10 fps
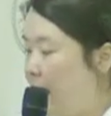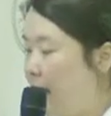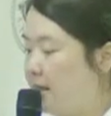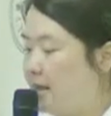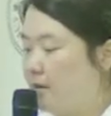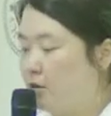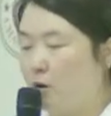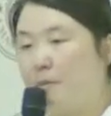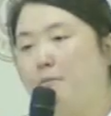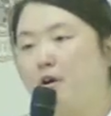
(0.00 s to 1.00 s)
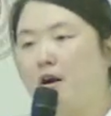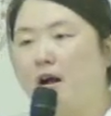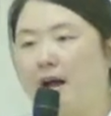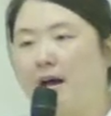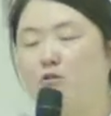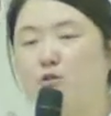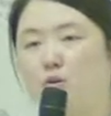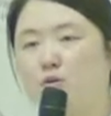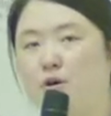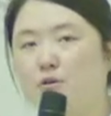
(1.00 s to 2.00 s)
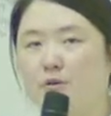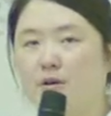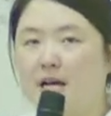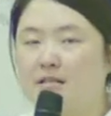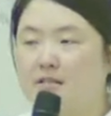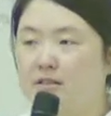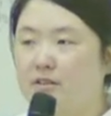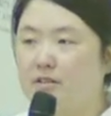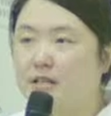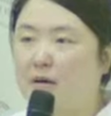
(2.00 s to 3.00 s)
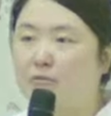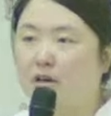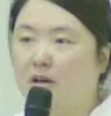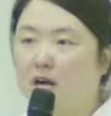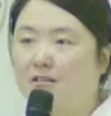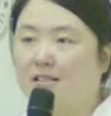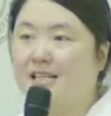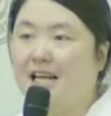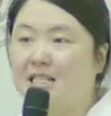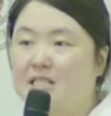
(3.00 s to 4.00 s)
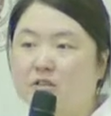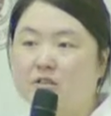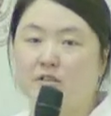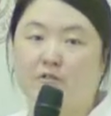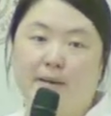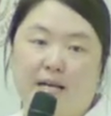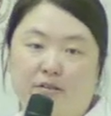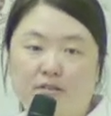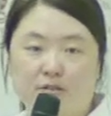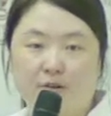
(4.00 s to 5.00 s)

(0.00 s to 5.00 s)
And remember, I also told you guys there is something called clusters of patterns,